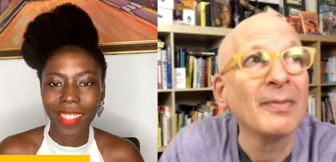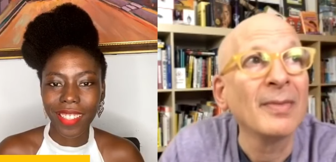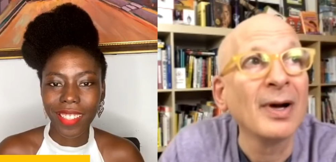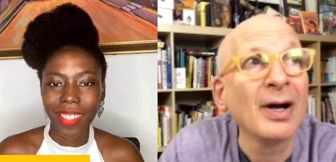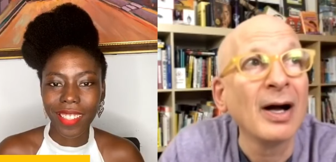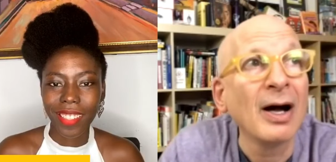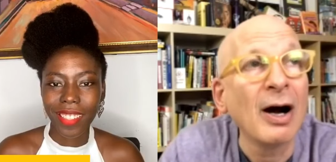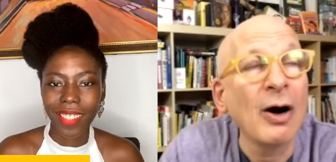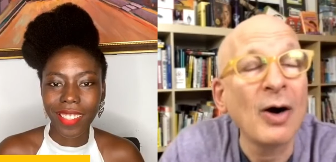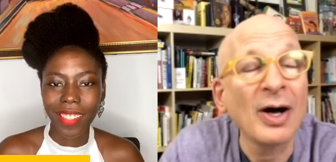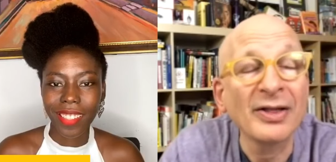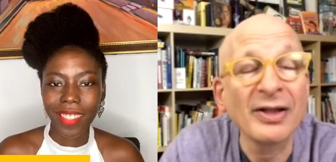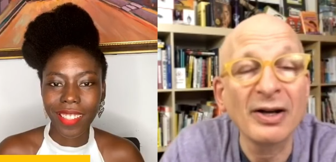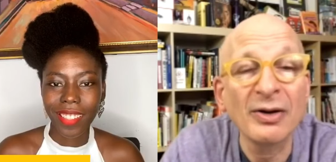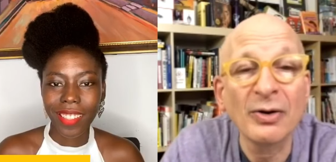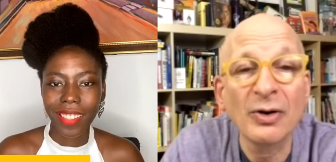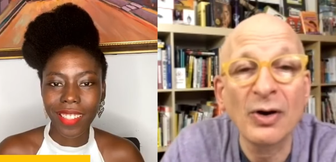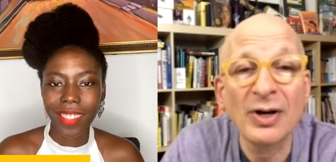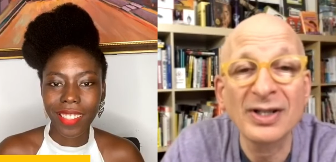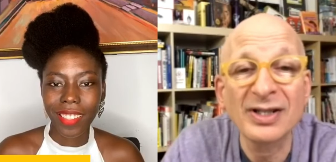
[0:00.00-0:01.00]
Speaker 1: Oh, I thought you were
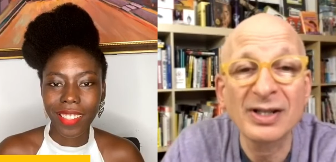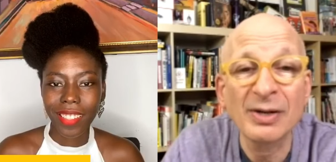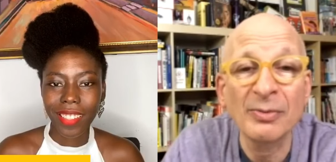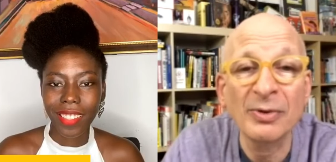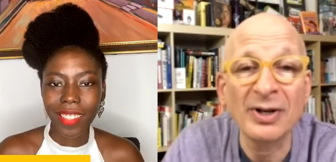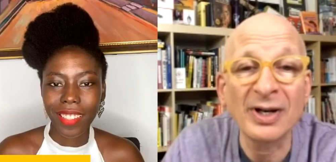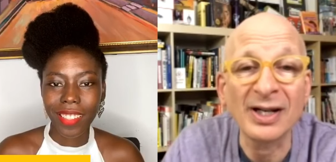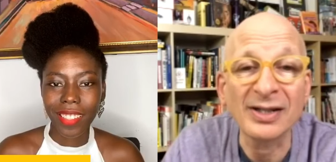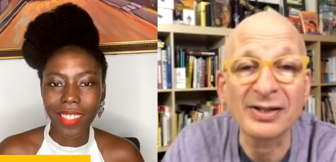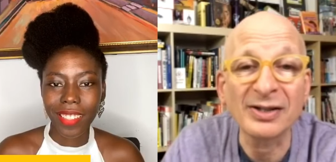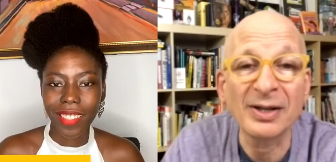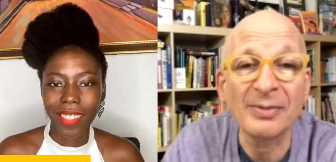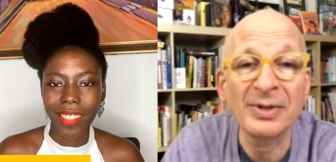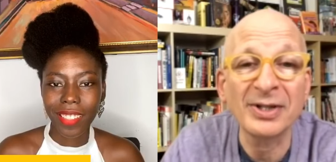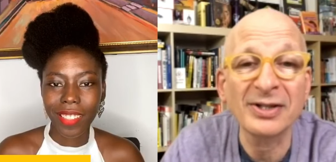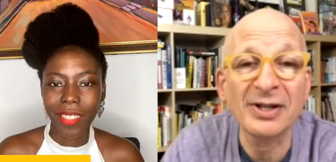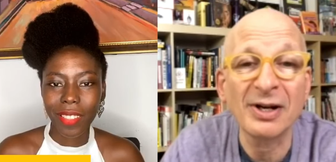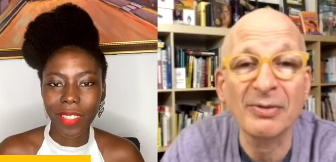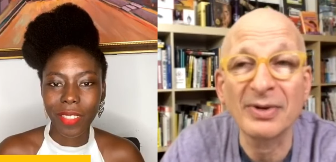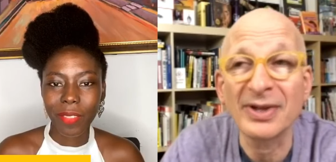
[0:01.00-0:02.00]
going somewhere else. Let me
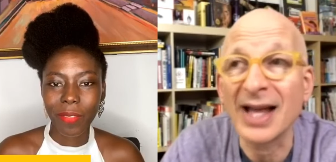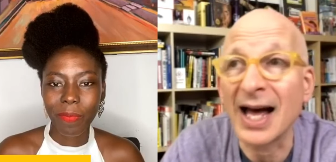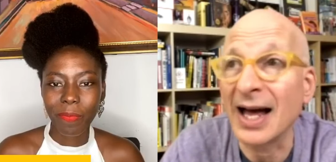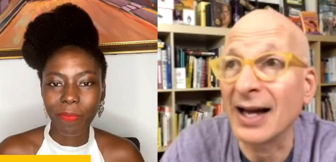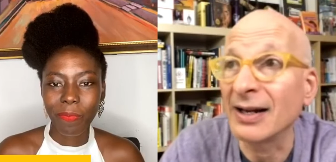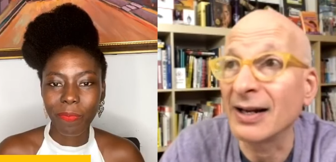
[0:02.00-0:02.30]
start with that.